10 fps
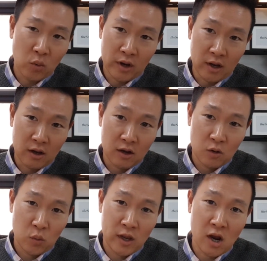Korea,
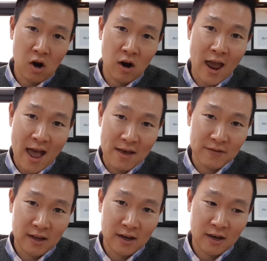we are
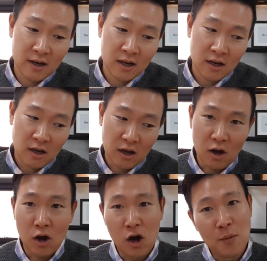having
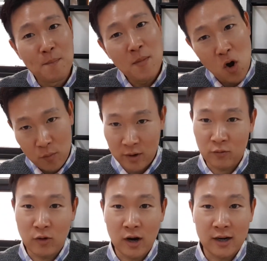a
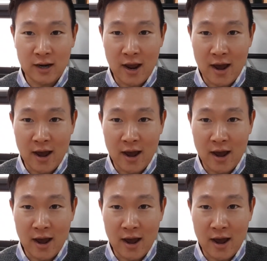moment right